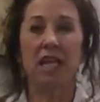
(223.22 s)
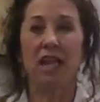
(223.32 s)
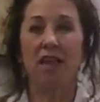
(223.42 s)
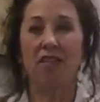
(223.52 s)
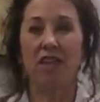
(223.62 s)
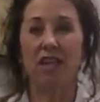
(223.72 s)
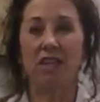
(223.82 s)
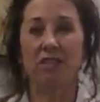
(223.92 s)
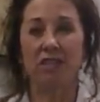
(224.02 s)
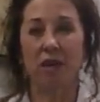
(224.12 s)
And
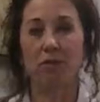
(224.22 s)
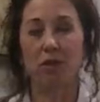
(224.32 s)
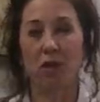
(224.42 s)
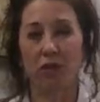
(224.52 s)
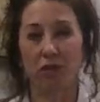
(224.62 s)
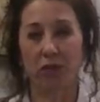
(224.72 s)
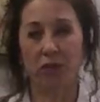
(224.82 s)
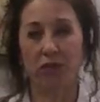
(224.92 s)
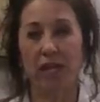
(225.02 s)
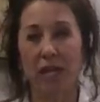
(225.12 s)
then some do also
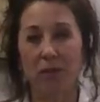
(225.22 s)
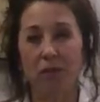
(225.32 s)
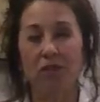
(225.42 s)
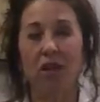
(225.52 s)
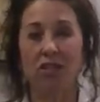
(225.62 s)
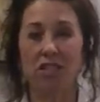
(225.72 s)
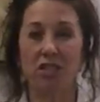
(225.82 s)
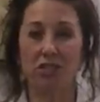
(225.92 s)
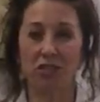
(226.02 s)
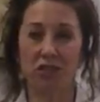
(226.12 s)
include cable,
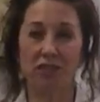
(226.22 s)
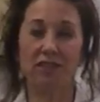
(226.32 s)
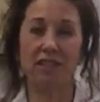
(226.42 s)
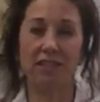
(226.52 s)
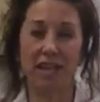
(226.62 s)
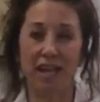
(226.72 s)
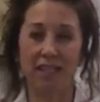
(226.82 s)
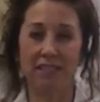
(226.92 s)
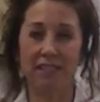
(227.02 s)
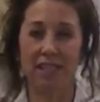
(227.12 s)
concierge service, and
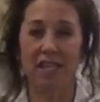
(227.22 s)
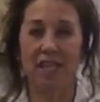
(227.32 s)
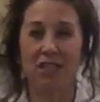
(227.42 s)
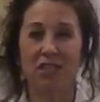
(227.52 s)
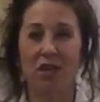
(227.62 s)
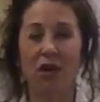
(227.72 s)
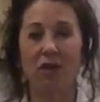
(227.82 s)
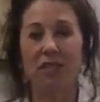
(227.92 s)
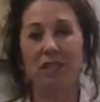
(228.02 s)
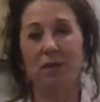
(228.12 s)
gas. So I
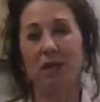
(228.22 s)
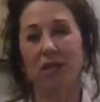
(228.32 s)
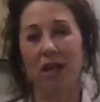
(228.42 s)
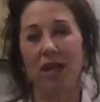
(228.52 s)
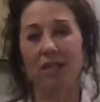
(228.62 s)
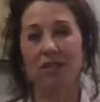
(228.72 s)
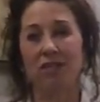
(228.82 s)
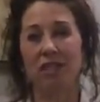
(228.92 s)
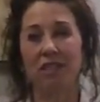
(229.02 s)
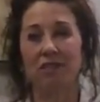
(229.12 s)
always tell my clients to
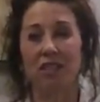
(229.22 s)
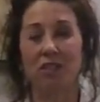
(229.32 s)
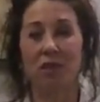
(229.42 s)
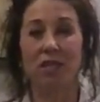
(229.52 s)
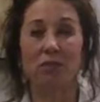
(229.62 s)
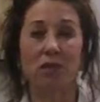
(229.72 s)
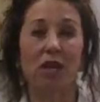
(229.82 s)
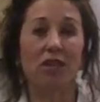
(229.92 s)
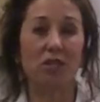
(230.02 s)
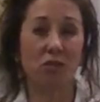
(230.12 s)
think of HOAs as what it
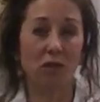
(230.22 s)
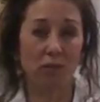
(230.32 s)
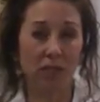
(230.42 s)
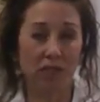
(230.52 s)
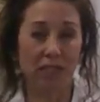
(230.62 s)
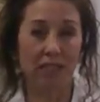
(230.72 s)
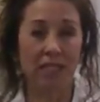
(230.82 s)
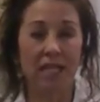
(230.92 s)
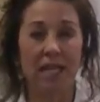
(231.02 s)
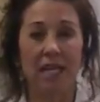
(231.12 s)
costs to run a building.
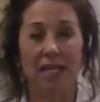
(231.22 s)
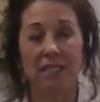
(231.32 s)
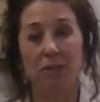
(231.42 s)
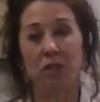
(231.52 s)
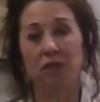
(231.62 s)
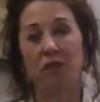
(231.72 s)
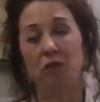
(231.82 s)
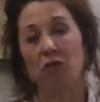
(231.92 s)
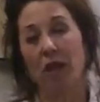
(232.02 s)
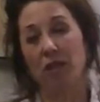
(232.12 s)
Similar to if you
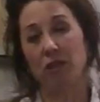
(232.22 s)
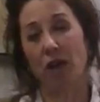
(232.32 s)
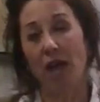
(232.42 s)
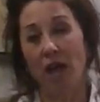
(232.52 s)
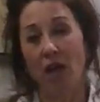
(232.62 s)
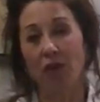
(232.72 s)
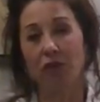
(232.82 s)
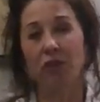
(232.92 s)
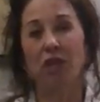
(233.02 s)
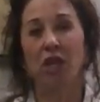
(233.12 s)
ran your
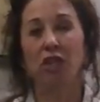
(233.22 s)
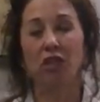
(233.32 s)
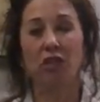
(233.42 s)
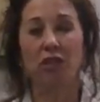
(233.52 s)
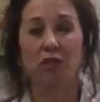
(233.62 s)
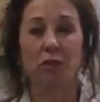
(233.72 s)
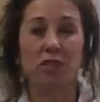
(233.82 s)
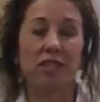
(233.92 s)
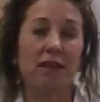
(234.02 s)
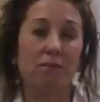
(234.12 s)
house, you would
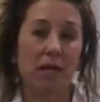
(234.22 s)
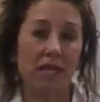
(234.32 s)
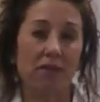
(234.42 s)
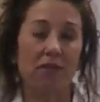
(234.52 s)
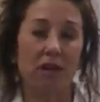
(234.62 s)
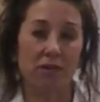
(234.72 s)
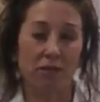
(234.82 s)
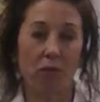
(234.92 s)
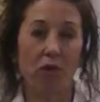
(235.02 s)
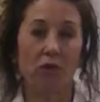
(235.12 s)
save money
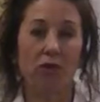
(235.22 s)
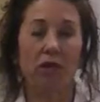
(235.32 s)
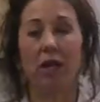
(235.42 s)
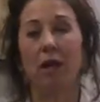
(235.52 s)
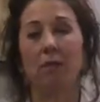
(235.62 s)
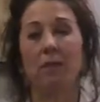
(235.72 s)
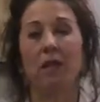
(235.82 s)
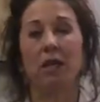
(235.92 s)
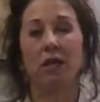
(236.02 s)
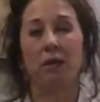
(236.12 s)
for,
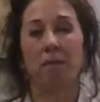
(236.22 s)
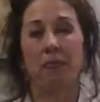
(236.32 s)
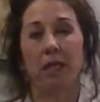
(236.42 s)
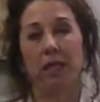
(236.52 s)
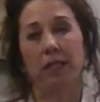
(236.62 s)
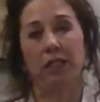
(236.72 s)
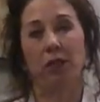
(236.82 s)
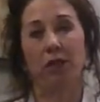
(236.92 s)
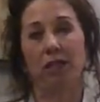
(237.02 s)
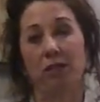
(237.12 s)

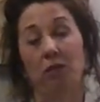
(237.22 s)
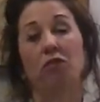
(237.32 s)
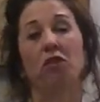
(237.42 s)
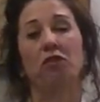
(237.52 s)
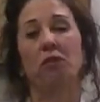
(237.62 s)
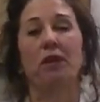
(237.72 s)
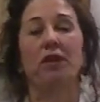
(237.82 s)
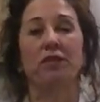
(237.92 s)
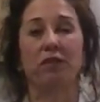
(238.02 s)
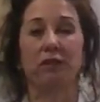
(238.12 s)
like your roof
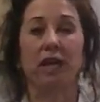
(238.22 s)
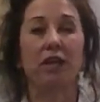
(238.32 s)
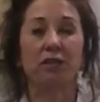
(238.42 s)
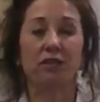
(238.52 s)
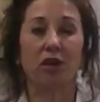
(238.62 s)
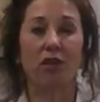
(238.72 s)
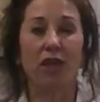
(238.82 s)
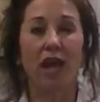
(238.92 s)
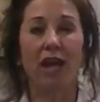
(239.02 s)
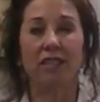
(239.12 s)
repairs and gutters and all
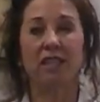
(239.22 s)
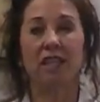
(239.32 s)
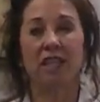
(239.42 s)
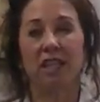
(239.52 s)
that.